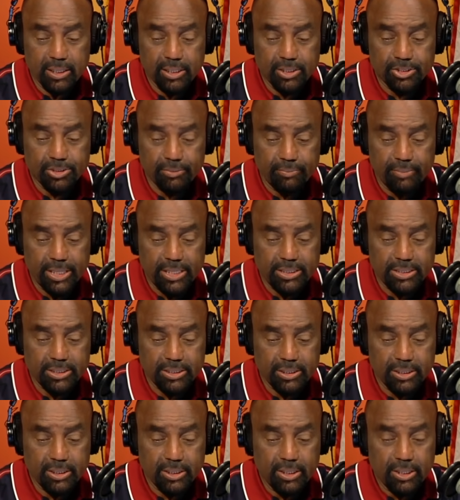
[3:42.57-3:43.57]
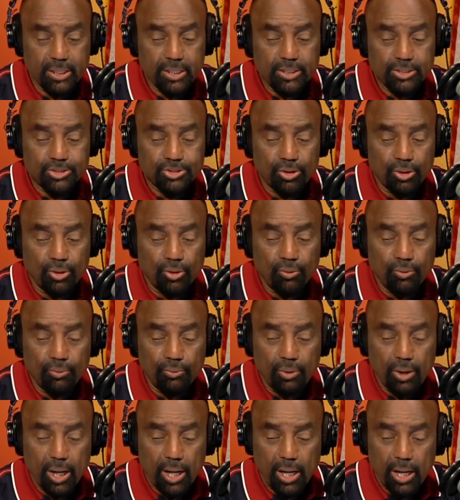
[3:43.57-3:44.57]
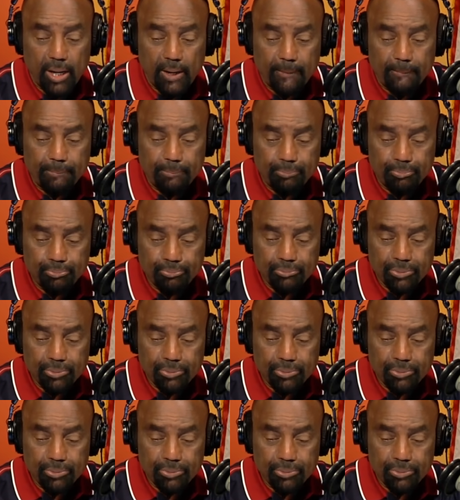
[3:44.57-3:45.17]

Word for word: It's amazing. So um,